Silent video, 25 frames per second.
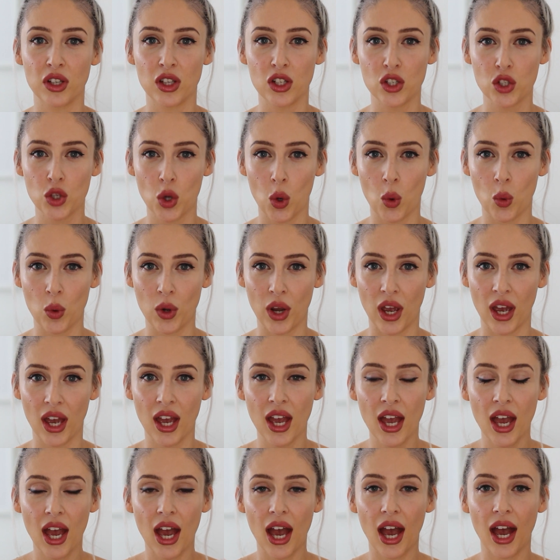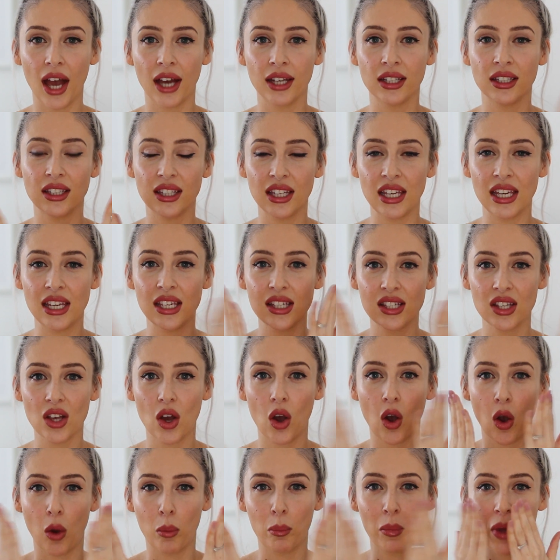the toner, and these
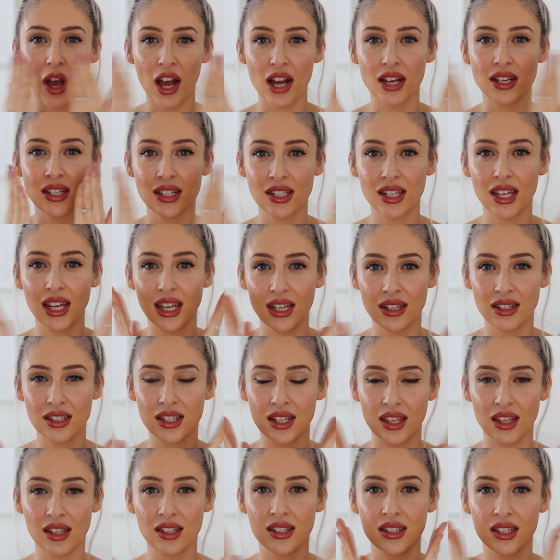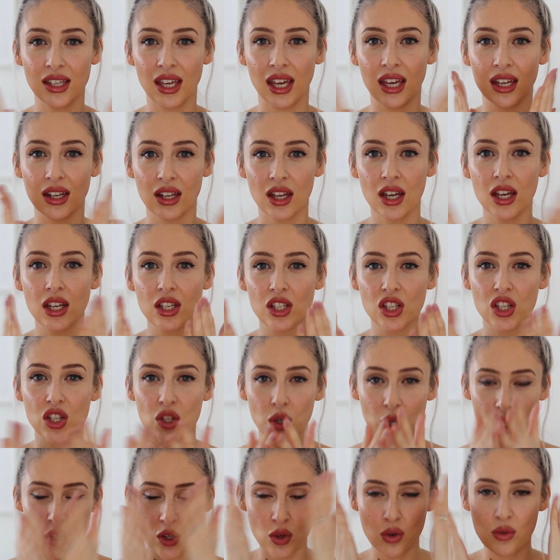are patted into the skin.
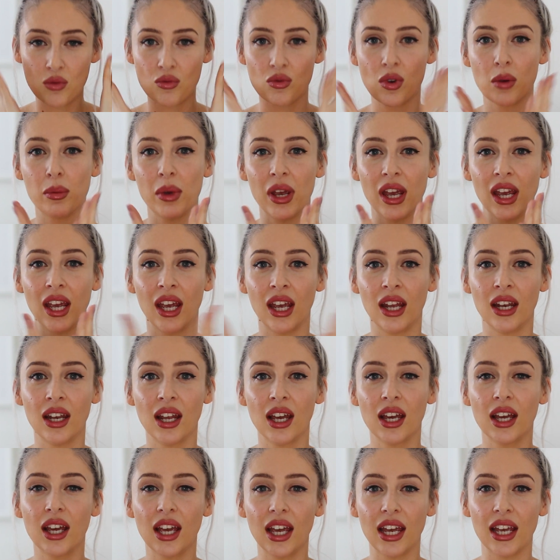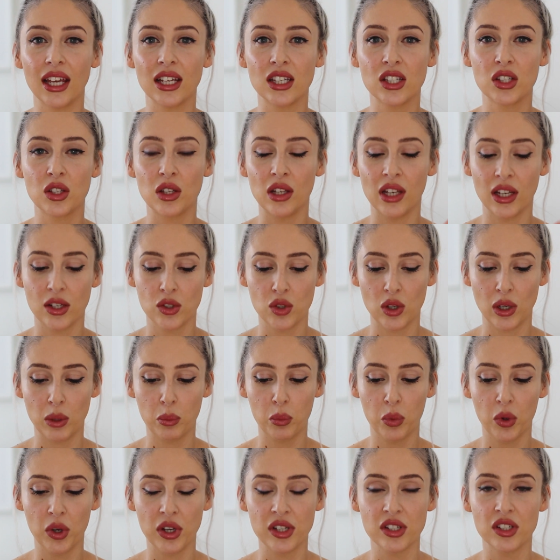So you don't rub it in, it's literally
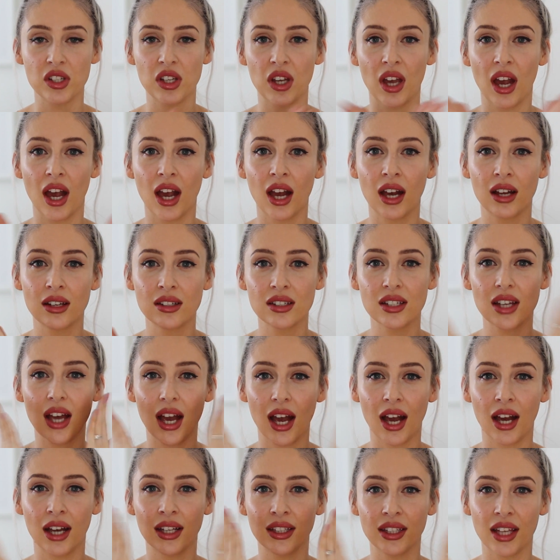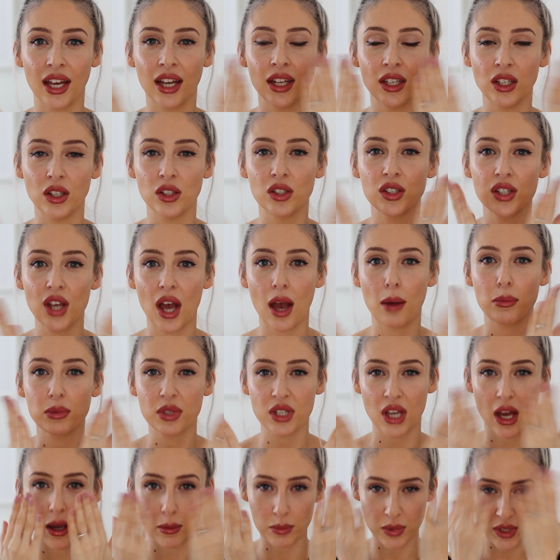put into your hand and then you tap,
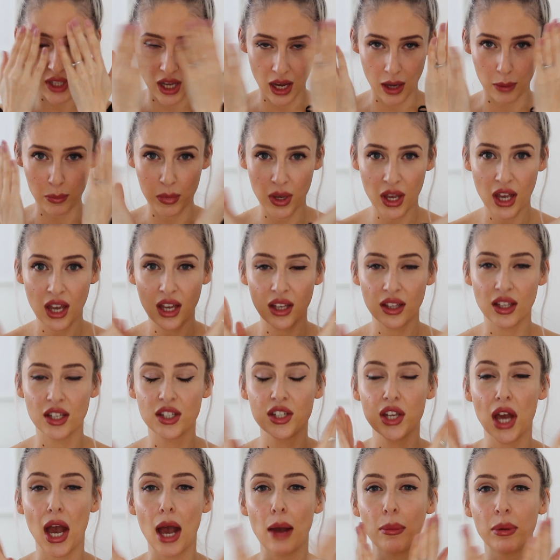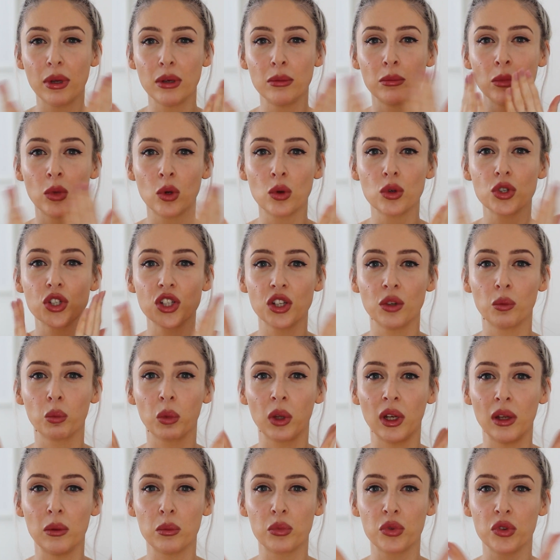tap, tap. The tapping motion
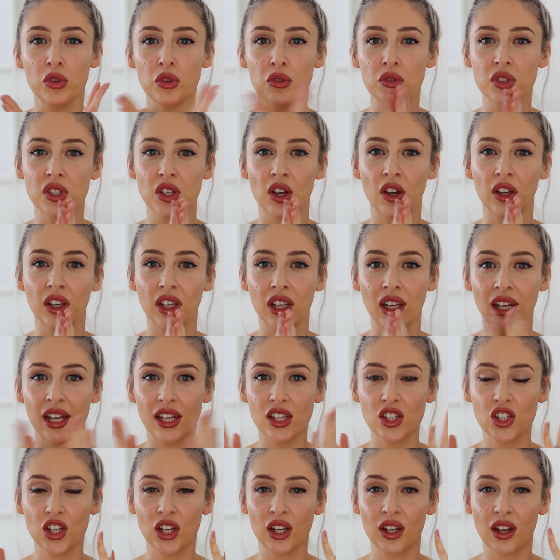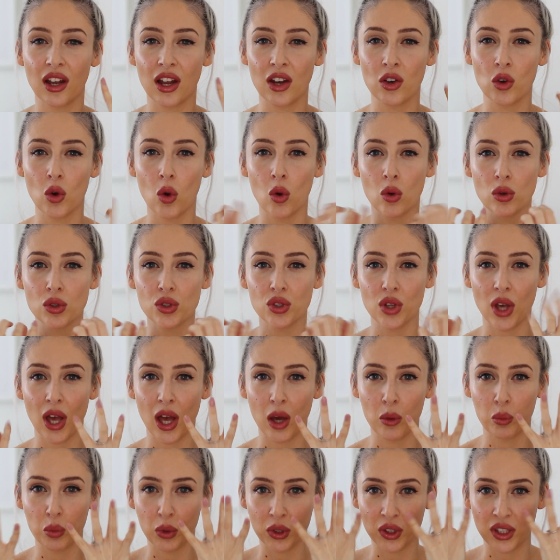will improve circulation and also
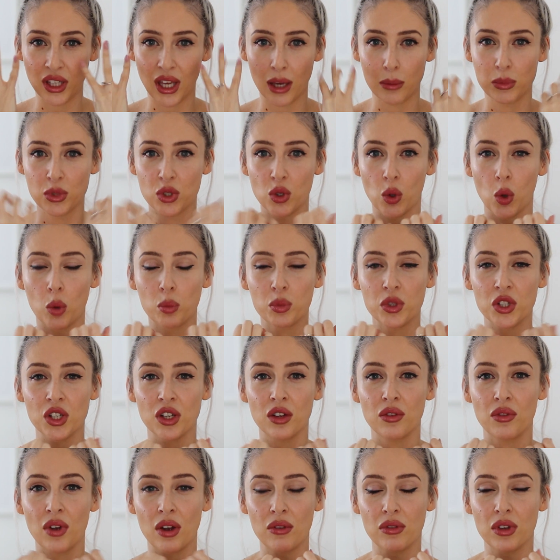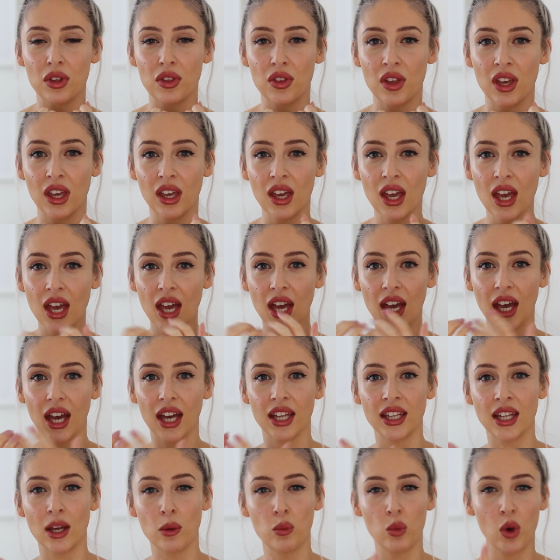help with the absorption of everything.
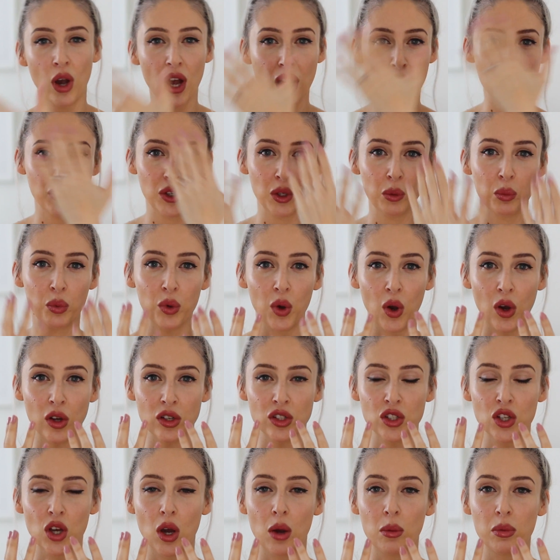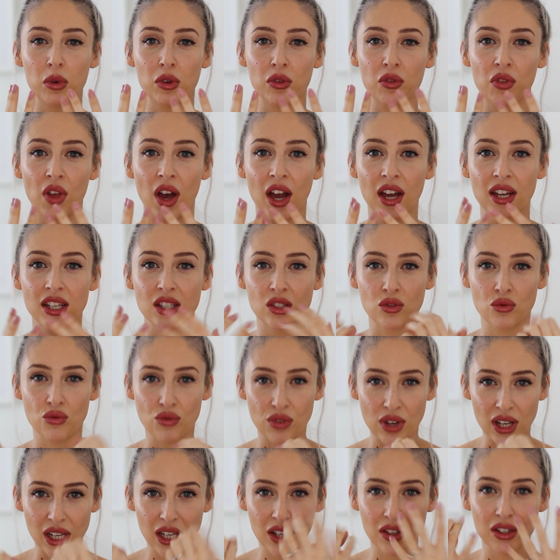And then whatever you put on top of that is
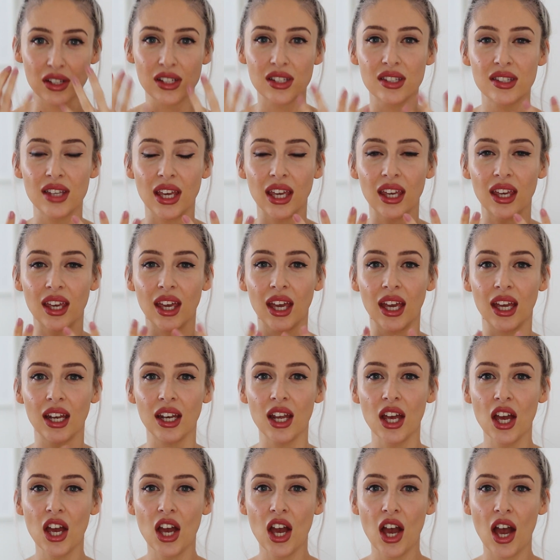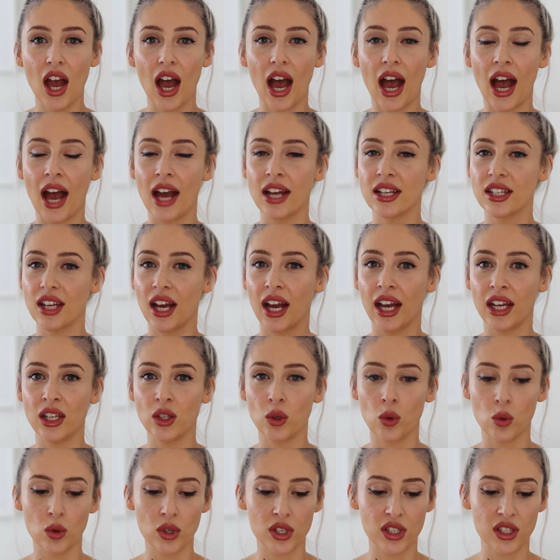really going to sink in. And I
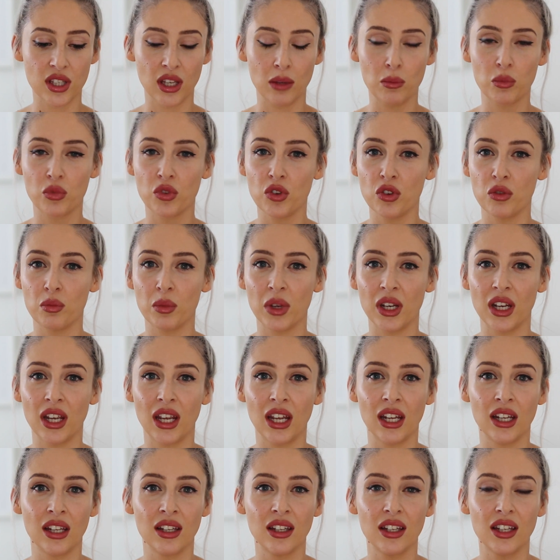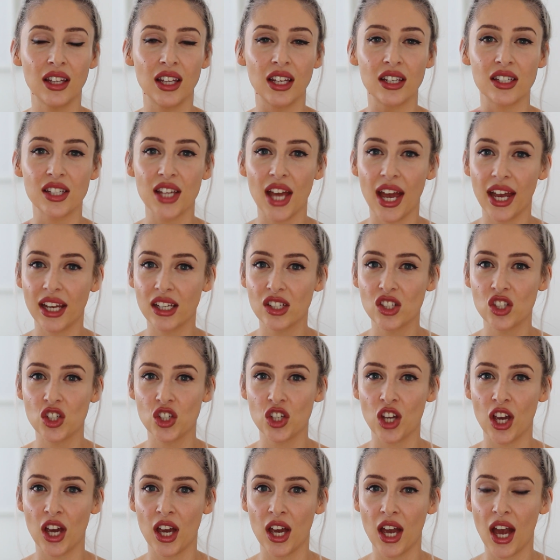noticed the improvement in the
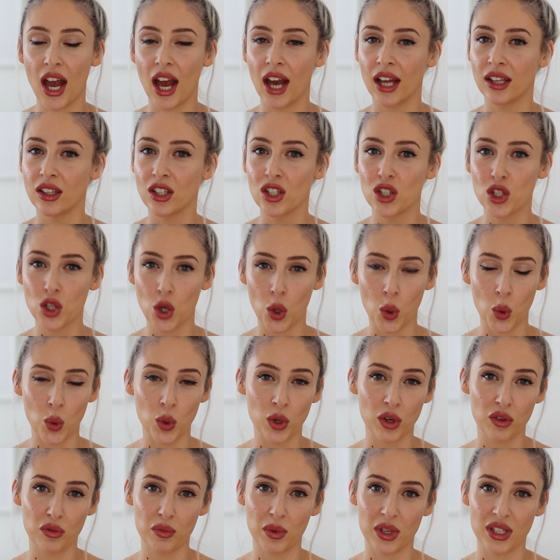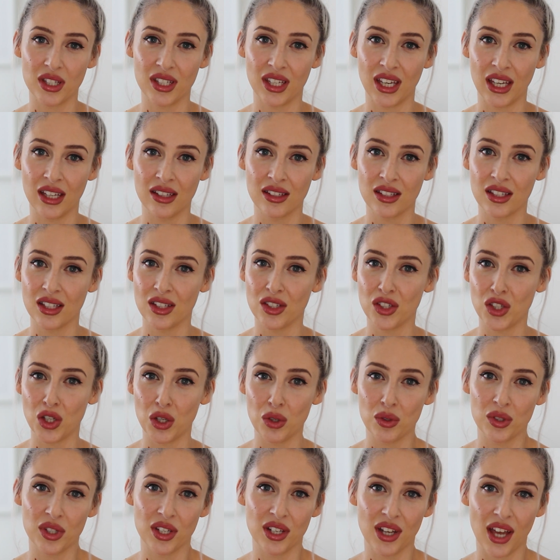texture and the tone of my skin since
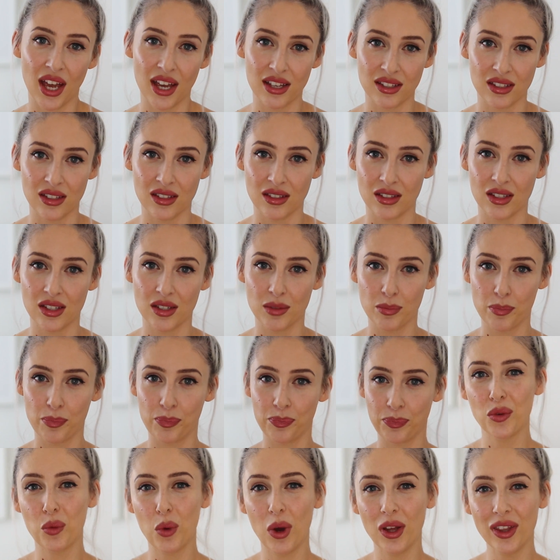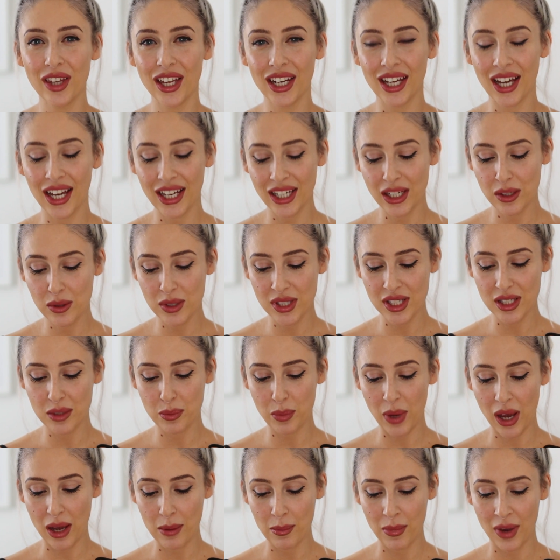using Essence. The one that I use is
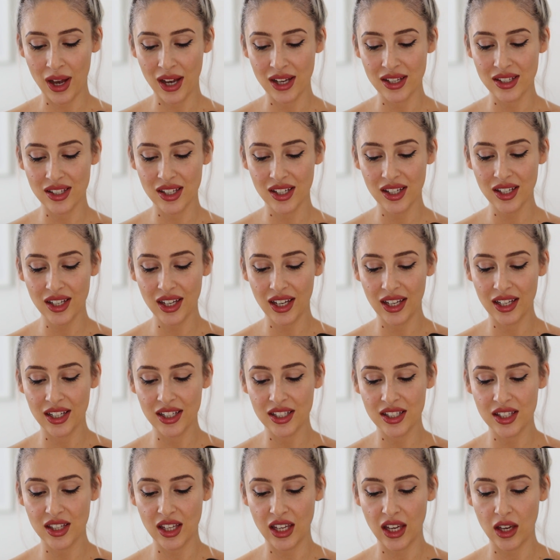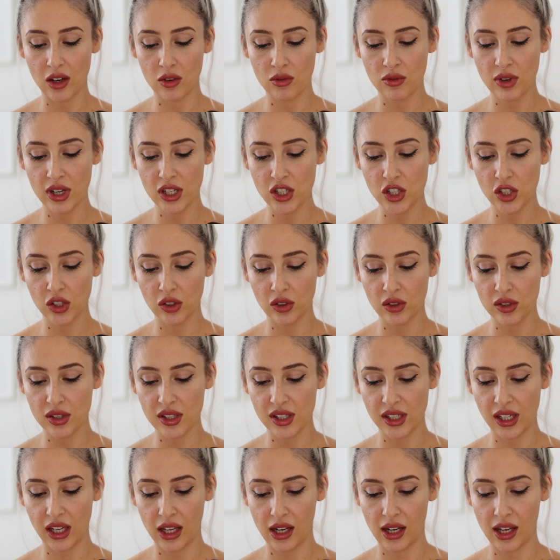by Mizzen, and it's the Original
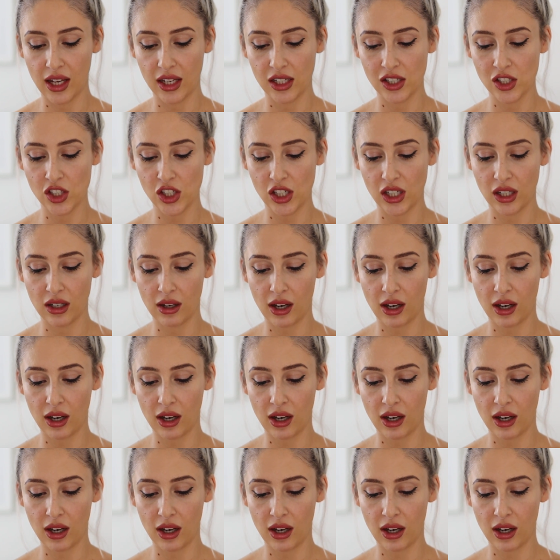Skin Energy